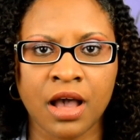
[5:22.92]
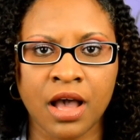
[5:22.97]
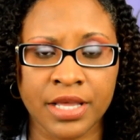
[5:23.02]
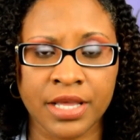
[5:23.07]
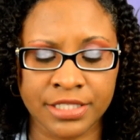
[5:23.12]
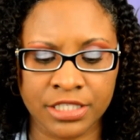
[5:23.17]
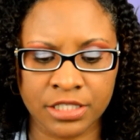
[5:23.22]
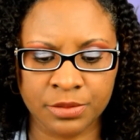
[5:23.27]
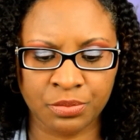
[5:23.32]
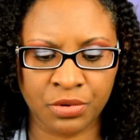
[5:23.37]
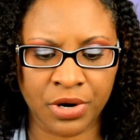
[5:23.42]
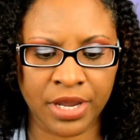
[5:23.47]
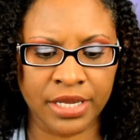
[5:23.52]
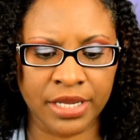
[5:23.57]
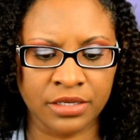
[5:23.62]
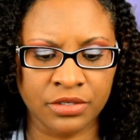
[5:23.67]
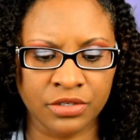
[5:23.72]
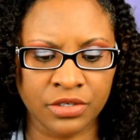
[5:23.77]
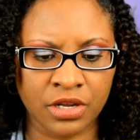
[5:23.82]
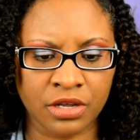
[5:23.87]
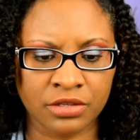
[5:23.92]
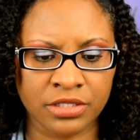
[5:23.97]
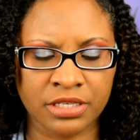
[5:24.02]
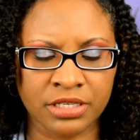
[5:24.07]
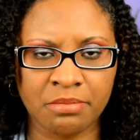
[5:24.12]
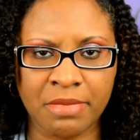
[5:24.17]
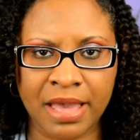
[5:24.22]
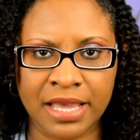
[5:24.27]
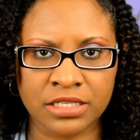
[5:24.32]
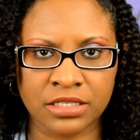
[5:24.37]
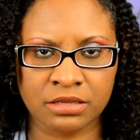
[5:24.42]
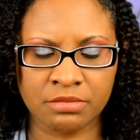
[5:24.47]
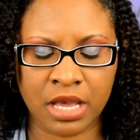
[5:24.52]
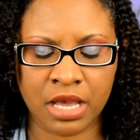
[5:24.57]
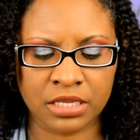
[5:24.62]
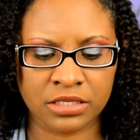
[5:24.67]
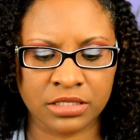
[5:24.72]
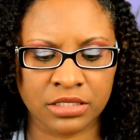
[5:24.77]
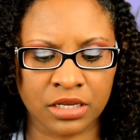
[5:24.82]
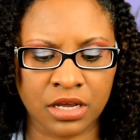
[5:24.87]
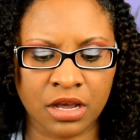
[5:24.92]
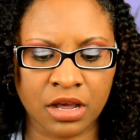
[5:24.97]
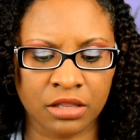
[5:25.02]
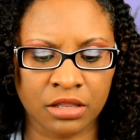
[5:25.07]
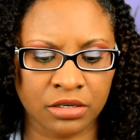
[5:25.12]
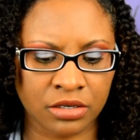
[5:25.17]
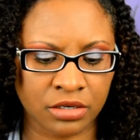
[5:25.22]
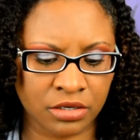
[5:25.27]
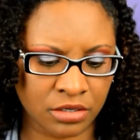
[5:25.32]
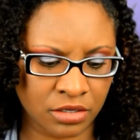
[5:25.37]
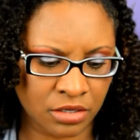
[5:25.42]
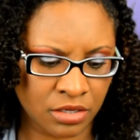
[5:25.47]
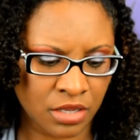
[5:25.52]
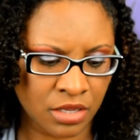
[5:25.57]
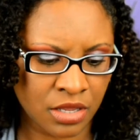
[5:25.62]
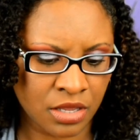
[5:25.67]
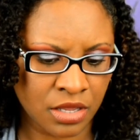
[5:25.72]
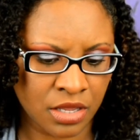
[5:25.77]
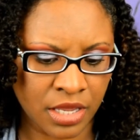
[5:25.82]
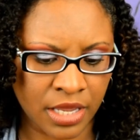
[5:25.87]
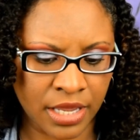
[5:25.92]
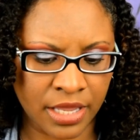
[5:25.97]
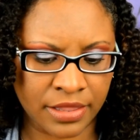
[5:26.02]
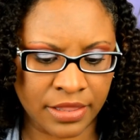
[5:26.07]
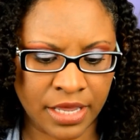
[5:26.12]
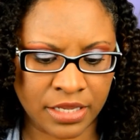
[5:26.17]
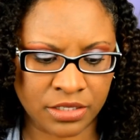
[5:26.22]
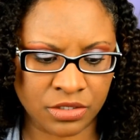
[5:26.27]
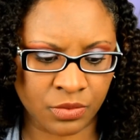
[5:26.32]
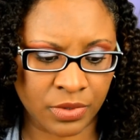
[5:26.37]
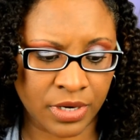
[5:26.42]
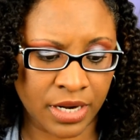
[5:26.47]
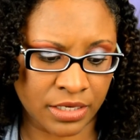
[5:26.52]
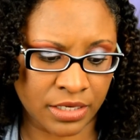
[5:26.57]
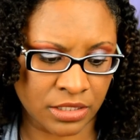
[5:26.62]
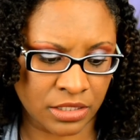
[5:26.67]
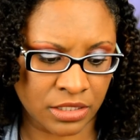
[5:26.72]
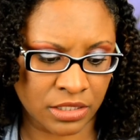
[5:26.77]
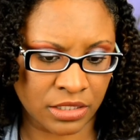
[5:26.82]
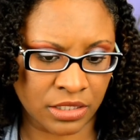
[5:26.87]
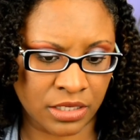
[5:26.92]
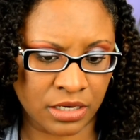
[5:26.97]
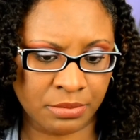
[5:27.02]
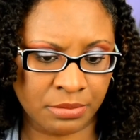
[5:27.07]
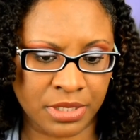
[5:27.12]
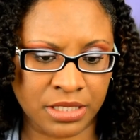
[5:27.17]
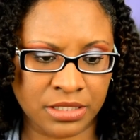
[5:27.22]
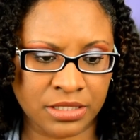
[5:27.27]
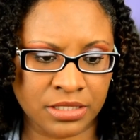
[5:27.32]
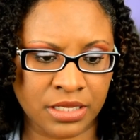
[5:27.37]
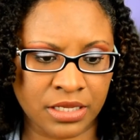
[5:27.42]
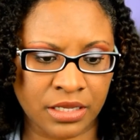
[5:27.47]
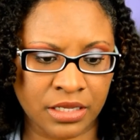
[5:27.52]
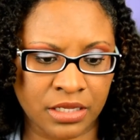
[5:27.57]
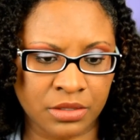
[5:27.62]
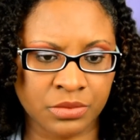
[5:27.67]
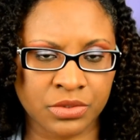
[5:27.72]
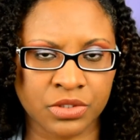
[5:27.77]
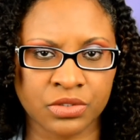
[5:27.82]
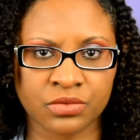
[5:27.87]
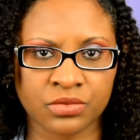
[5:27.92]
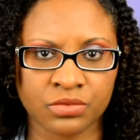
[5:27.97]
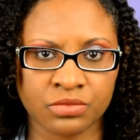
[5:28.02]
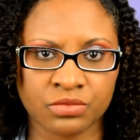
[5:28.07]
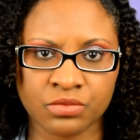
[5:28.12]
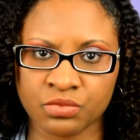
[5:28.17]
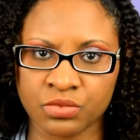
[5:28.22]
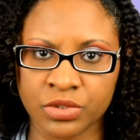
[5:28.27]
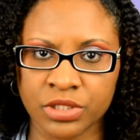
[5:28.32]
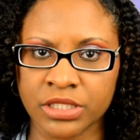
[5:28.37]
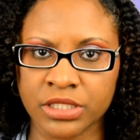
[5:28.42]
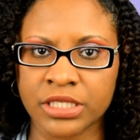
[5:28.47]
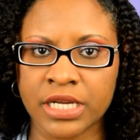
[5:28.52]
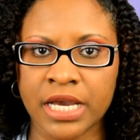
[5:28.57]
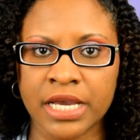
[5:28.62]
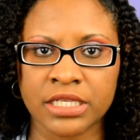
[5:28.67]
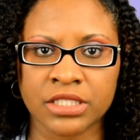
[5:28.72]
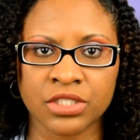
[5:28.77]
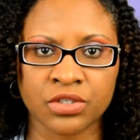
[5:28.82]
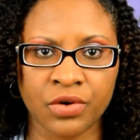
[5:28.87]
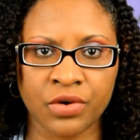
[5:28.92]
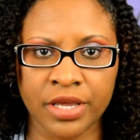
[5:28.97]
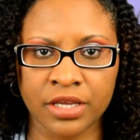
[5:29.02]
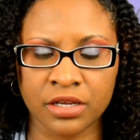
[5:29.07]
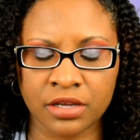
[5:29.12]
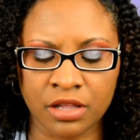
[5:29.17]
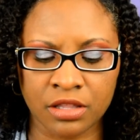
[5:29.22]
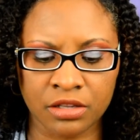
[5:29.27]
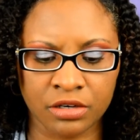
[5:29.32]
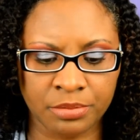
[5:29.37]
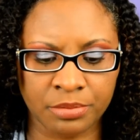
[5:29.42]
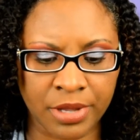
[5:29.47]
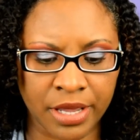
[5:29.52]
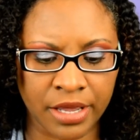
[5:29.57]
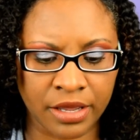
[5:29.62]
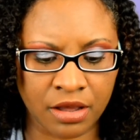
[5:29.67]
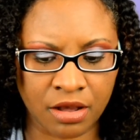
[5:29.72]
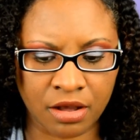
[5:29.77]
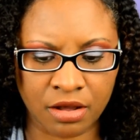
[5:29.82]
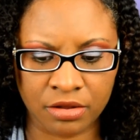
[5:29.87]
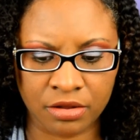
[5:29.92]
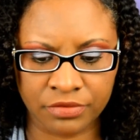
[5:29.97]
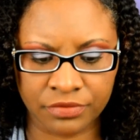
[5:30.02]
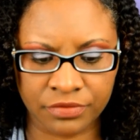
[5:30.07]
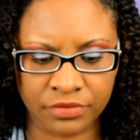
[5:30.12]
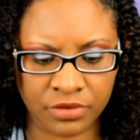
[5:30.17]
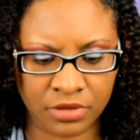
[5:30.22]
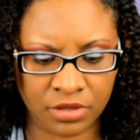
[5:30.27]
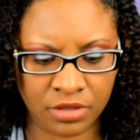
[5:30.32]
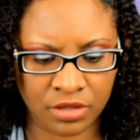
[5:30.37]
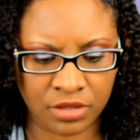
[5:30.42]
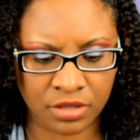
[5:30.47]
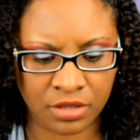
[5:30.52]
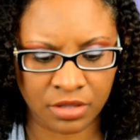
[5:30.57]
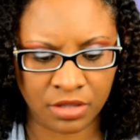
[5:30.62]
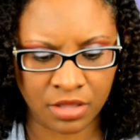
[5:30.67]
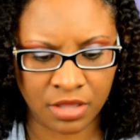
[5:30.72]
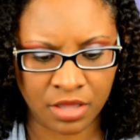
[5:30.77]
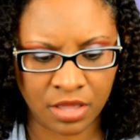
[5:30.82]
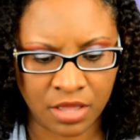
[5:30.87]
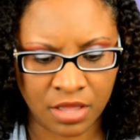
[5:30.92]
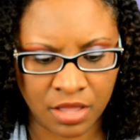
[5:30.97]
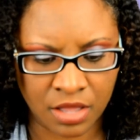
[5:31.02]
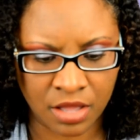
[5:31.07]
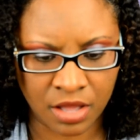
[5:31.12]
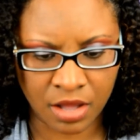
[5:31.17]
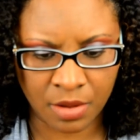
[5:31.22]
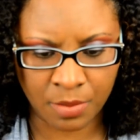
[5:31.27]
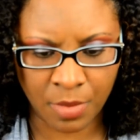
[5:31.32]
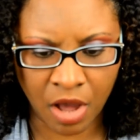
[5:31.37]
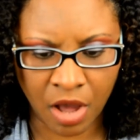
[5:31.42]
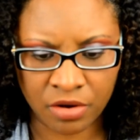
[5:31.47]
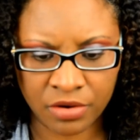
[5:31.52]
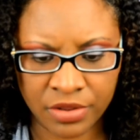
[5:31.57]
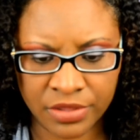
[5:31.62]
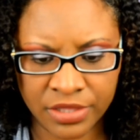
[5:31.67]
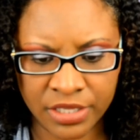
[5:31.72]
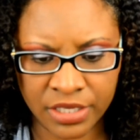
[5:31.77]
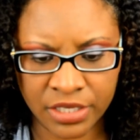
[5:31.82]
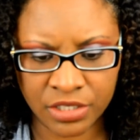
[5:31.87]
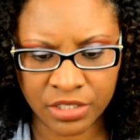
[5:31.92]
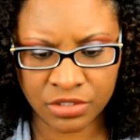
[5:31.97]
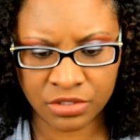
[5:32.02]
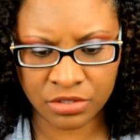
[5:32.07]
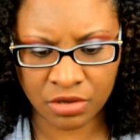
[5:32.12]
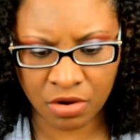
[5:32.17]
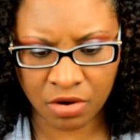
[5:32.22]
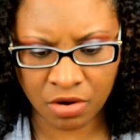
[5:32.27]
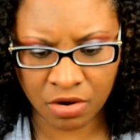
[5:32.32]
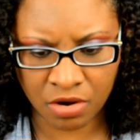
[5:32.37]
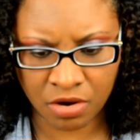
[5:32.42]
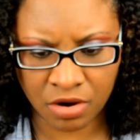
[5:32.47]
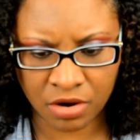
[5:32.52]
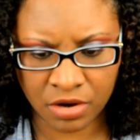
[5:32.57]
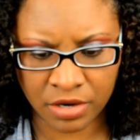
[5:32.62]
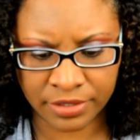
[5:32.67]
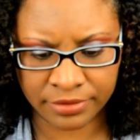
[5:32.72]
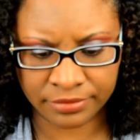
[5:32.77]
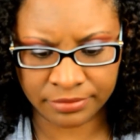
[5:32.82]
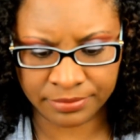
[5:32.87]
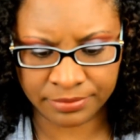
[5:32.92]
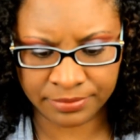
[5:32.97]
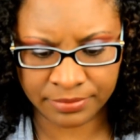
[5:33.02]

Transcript: spray, you know, to maximize the color. And that's what I did, and I must say it was really nice, great color payoff. All of these are,